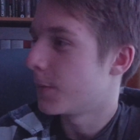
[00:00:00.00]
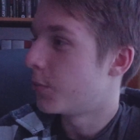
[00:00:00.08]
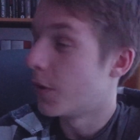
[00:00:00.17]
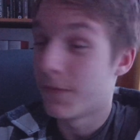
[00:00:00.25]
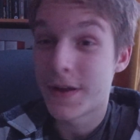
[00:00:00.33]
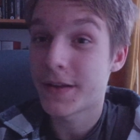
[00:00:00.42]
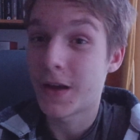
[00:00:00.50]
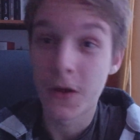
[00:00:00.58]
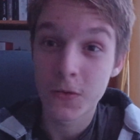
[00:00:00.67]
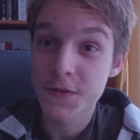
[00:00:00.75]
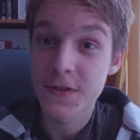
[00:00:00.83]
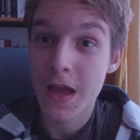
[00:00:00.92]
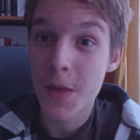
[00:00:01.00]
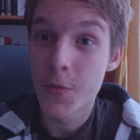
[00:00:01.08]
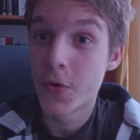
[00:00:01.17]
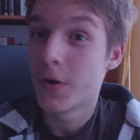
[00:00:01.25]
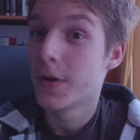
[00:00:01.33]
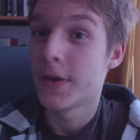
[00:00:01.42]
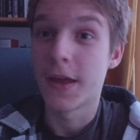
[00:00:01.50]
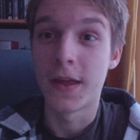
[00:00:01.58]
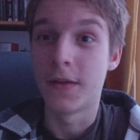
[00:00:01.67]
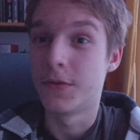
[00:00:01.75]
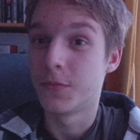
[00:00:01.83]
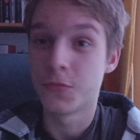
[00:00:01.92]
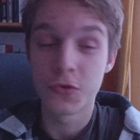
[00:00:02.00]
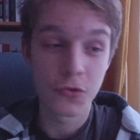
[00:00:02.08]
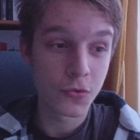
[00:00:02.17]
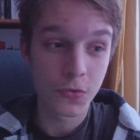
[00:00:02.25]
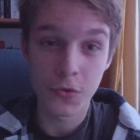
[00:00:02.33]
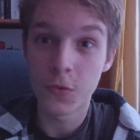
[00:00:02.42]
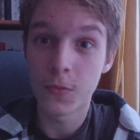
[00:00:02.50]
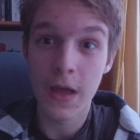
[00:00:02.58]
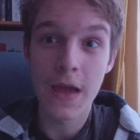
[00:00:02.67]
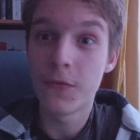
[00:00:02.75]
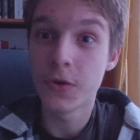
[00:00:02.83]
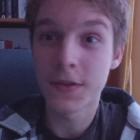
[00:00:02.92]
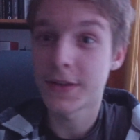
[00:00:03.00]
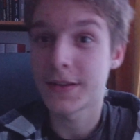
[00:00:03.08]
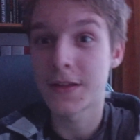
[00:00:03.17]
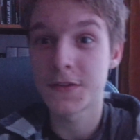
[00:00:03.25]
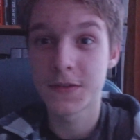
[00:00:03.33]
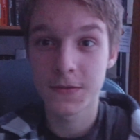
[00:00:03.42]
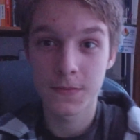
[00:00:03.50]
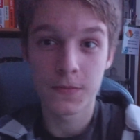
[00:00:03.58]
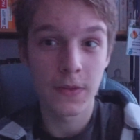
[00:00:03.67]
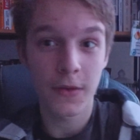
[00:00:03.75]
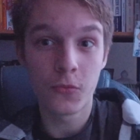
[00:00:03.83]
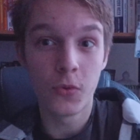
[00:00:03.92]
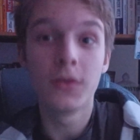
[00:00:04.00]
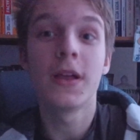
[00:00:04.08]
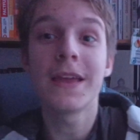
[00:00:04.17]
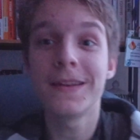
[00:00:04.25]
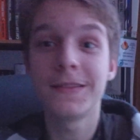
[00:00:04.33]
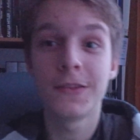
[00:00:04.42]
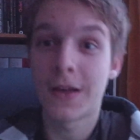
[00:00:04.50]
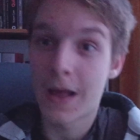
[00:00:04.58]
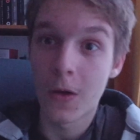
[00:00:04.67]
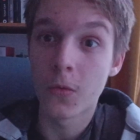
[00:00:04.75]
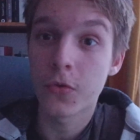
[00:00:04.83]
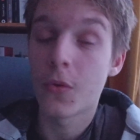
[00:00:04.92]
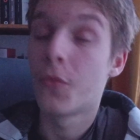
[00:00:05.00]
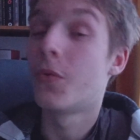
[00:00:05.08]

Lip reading: prevent Alzheimer and do everything that's like related to health,